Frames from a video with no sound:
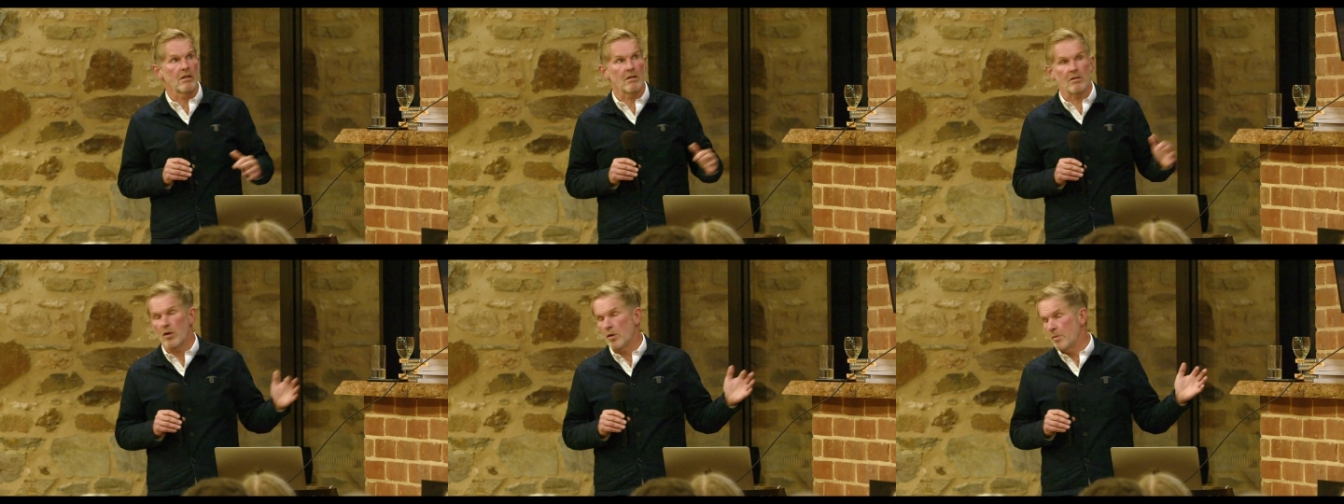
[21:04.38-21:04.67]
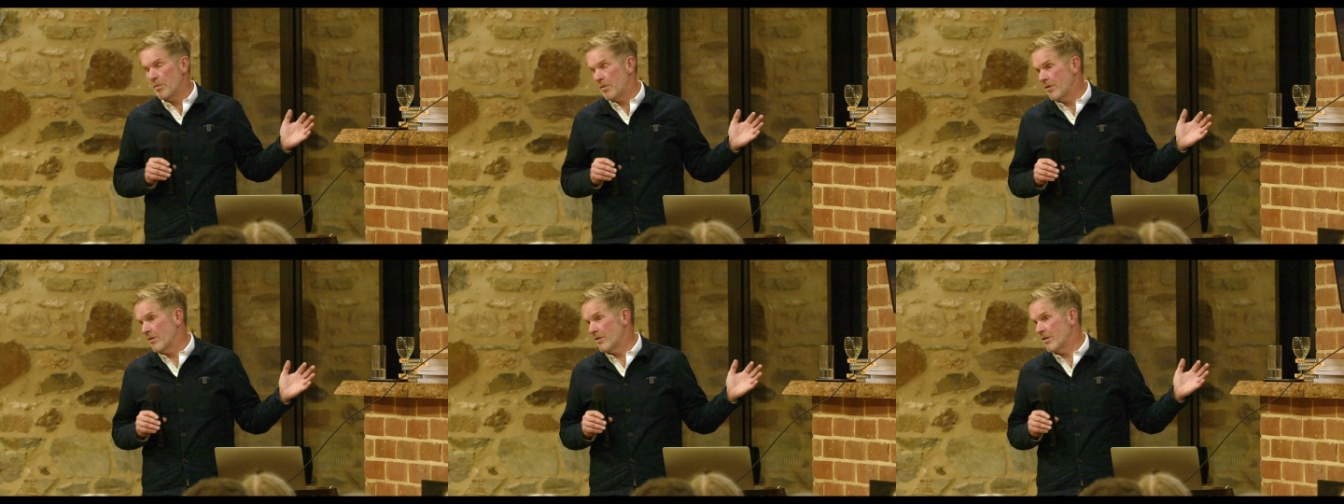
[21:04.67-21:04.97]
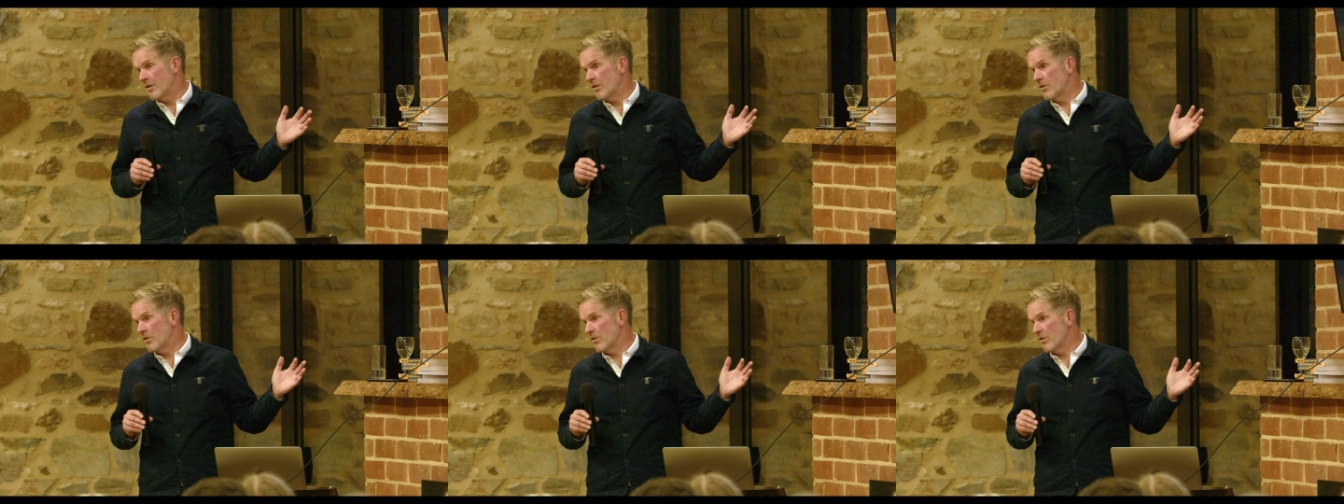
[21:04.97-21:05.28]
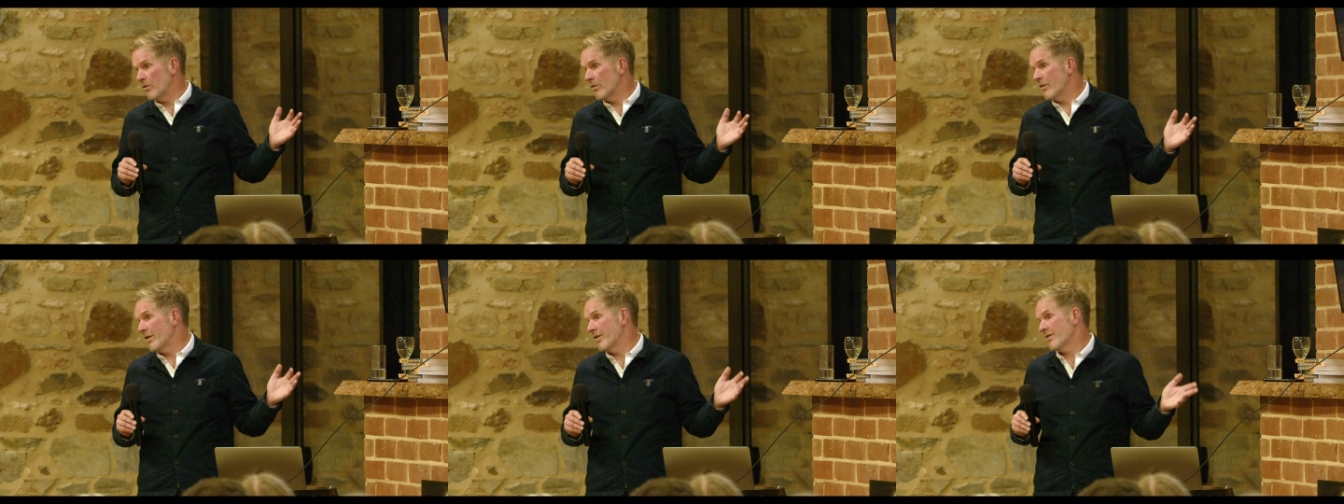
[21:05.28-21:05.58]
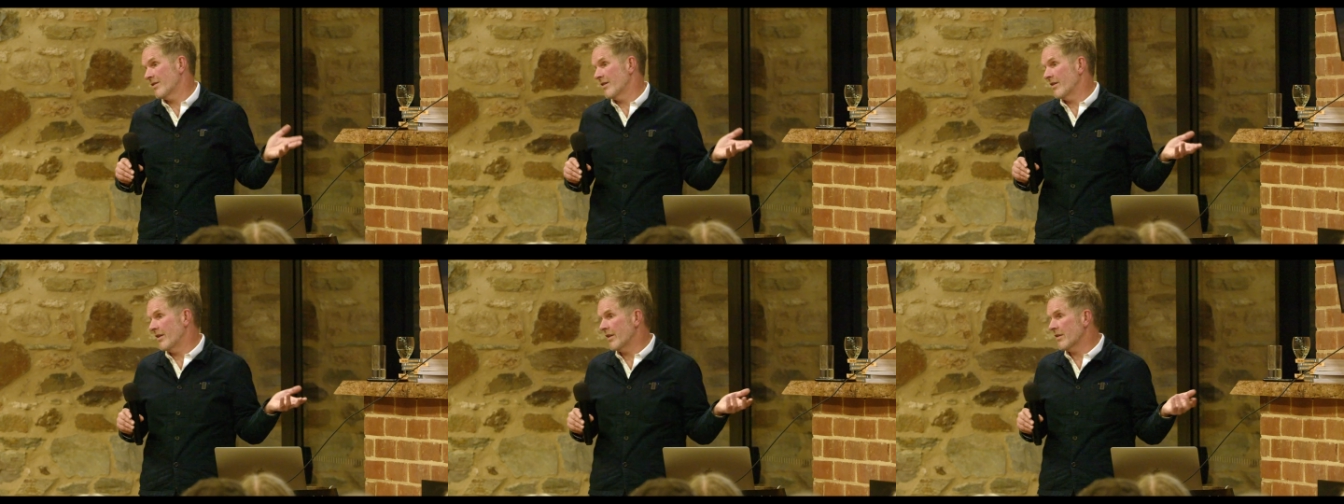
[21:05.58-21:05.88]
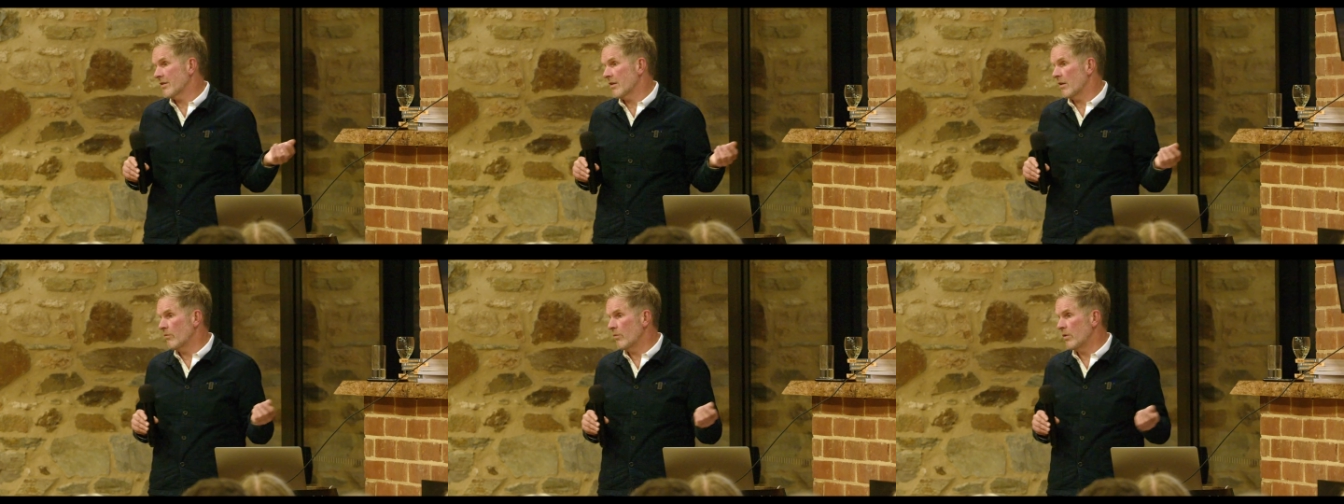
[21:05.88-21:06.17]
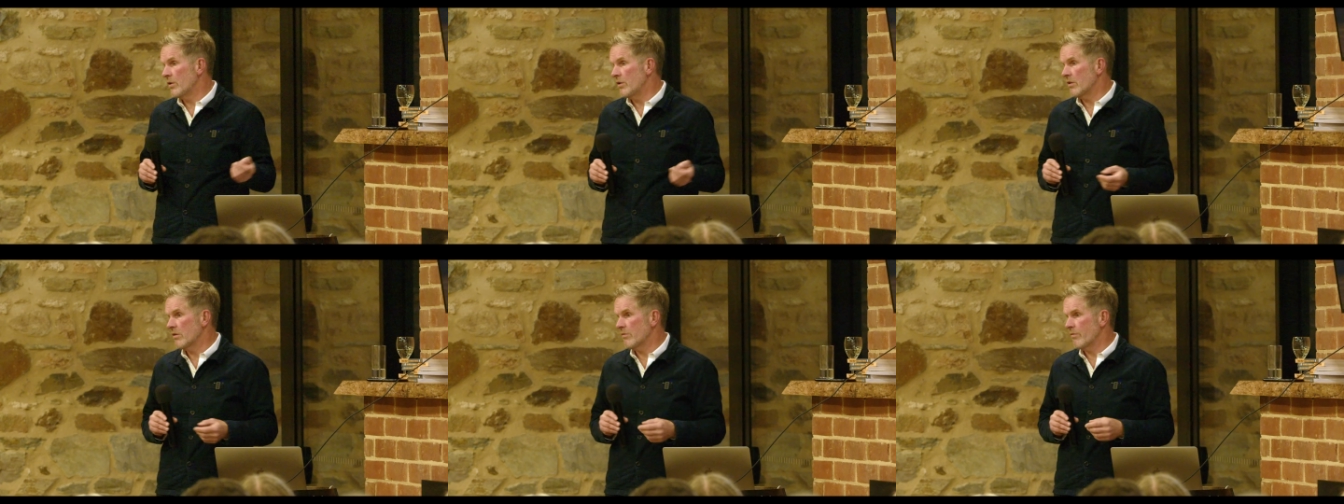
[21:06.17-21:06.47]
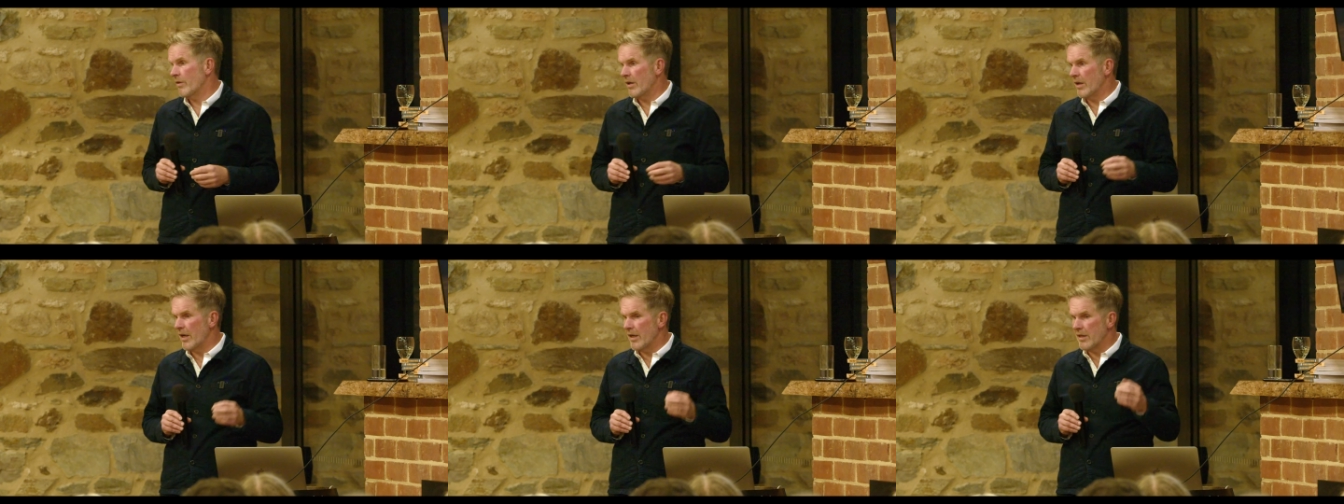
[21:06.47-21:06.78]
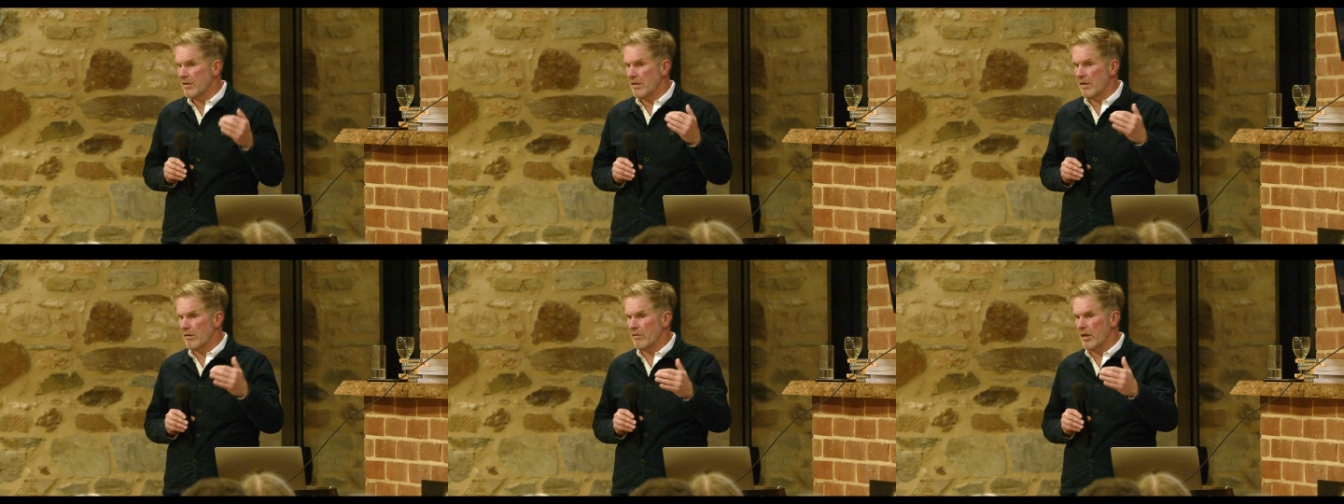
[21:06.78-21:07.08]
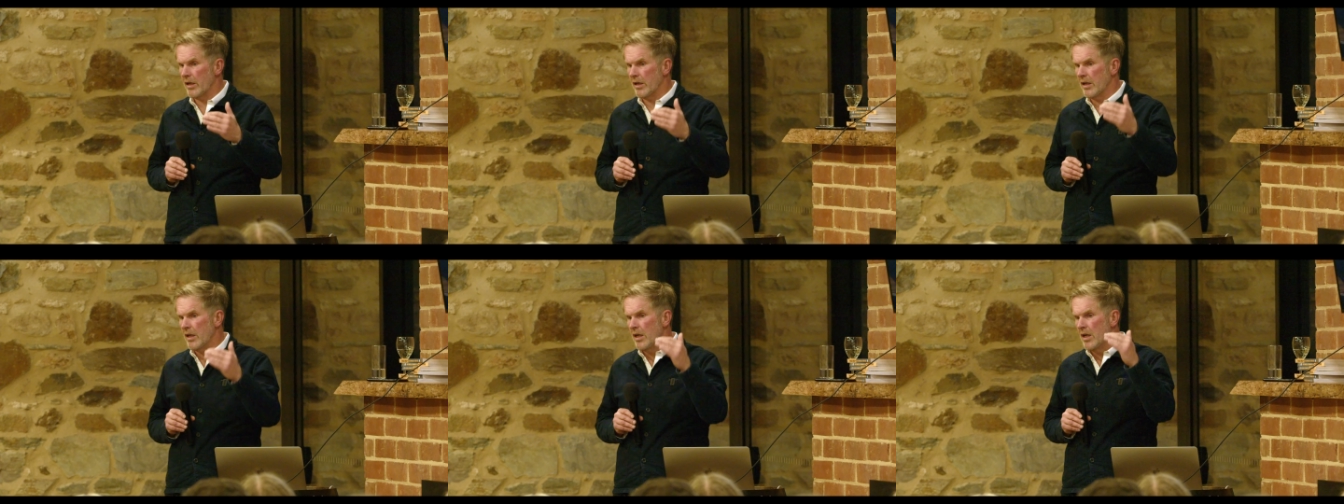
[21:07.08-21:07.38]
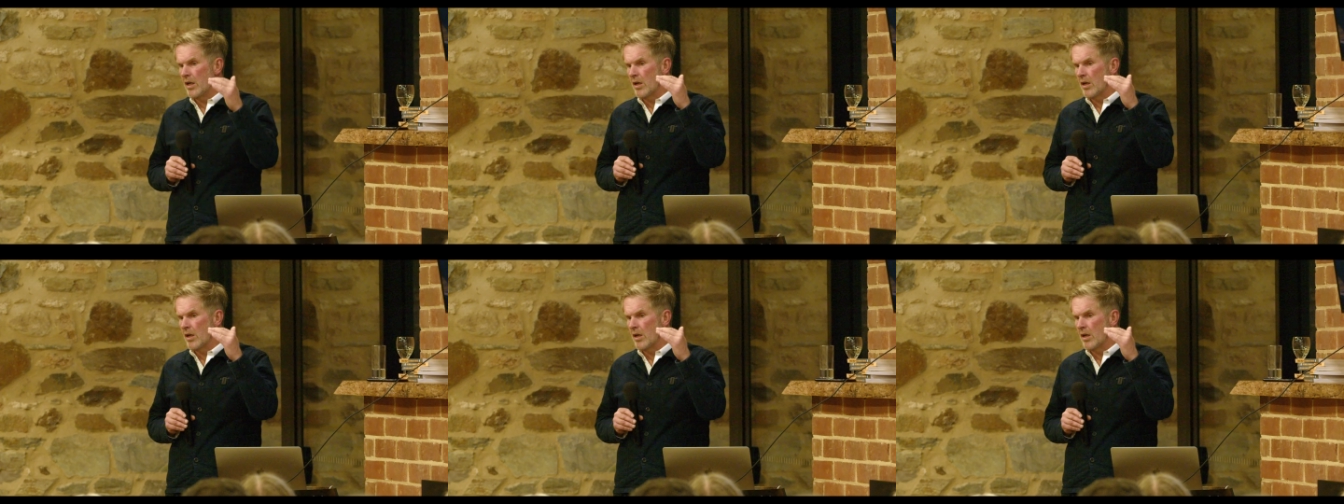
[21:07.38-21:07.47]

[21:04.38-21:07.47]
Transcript: this open to the tourists and like so, we just went, I said, like,